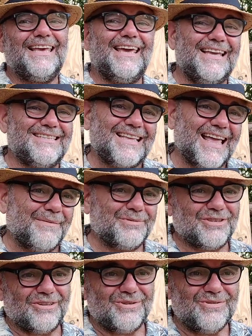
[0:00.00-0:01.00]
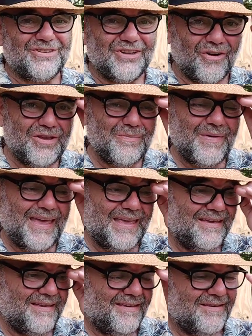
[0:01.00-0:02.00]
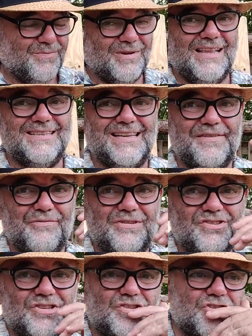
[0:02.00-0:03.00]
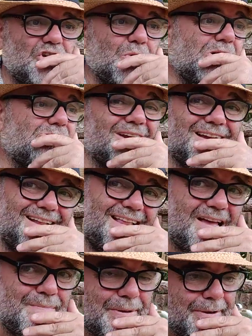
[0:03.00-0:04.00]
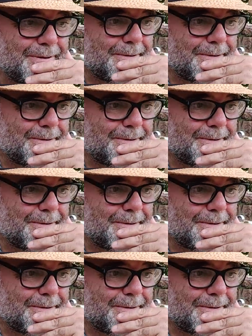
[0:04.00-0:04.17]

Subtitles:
It's an absolute nightmare. But let's say, for instance, you are a club